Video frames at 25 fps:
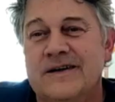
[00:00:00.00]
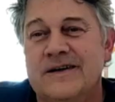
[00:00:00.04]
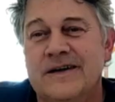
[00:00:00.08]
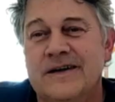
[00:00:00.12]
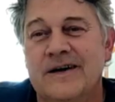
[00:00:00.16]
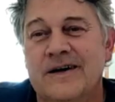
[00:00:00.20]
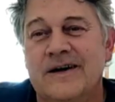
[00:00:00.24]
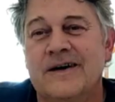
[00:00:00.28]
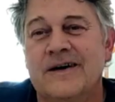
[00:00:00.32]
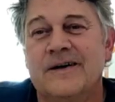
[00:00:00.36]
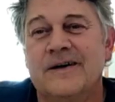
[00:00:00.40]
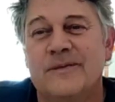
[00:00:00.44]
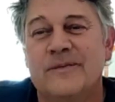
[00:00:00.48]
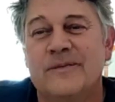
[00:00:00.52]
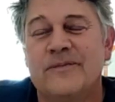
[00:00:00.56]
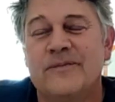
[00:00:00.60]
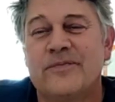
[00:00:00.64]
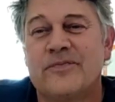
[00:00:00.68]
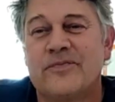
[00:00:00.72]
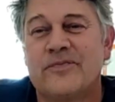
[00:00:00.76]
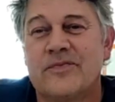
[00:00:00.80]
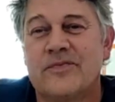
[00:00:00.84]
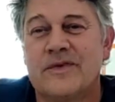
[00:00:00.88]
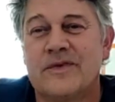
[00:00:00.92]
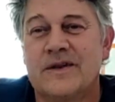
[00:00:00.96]

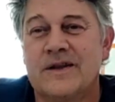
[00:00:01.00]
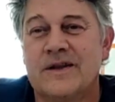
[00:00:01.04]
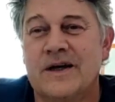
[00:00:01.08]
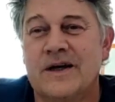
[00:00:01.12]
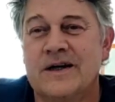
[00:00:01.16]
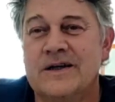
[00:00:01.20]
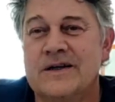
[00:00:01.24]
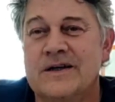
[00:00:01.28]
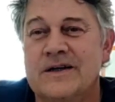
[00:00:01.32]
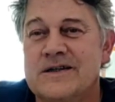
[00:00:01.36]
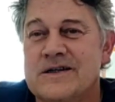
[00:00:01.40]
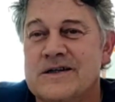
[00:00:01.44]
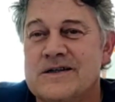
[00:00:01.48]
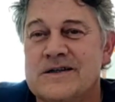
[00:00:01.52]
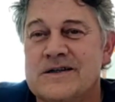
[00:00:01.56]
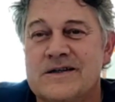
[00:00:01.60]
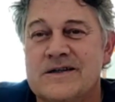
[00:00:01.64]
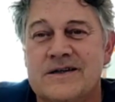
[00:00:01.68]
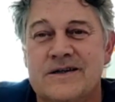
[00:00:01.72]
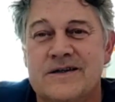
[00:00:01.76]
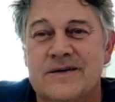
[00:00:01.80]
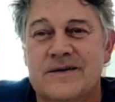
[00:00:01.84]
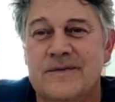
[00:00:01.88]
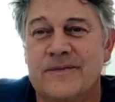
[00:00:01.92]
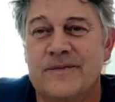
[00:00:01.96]
Yeah. So I cut
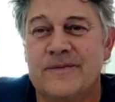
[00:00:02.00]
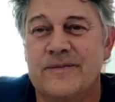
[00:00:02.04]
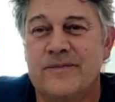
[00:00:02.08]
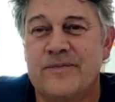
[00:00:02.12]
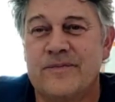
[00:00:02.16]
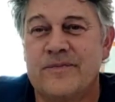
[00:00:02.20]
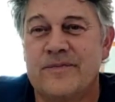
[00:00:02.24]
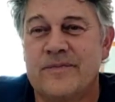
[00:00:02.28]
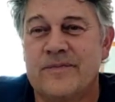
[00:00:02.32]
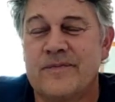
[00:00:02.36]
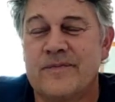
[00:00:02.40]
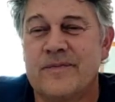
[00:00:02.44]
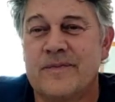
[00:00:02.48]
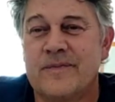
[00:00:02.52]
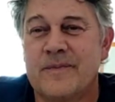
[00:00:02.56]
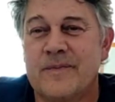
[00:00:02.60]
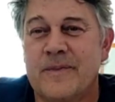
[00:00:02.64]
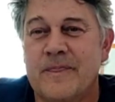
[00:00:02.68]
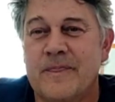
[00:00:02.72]
off all the hair, and I